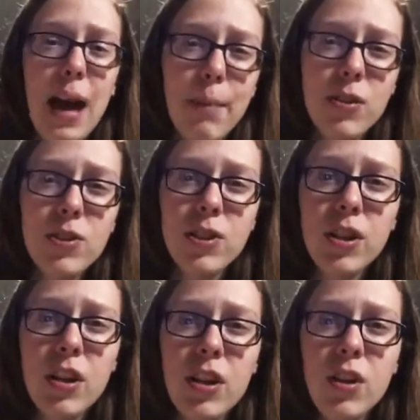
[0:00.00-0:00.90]
that much
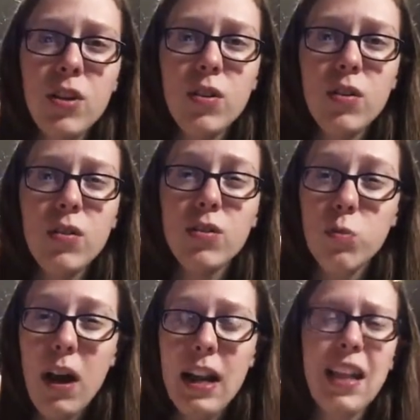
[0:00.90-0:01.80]

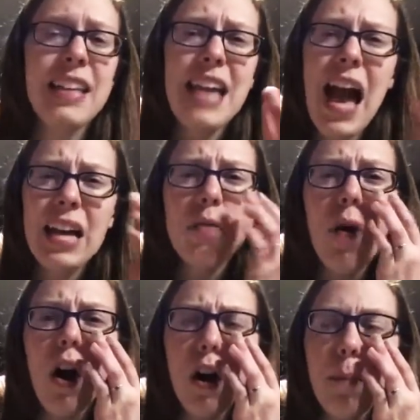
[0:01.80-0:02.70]
sweating, like yeah you
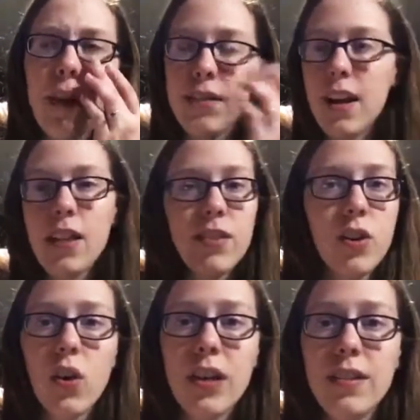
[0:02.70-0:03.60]
are, but it's not as
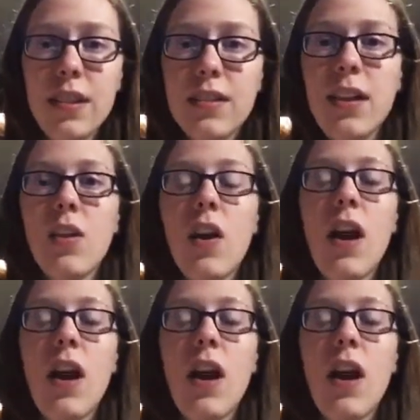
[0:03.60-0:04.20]
like crazy as later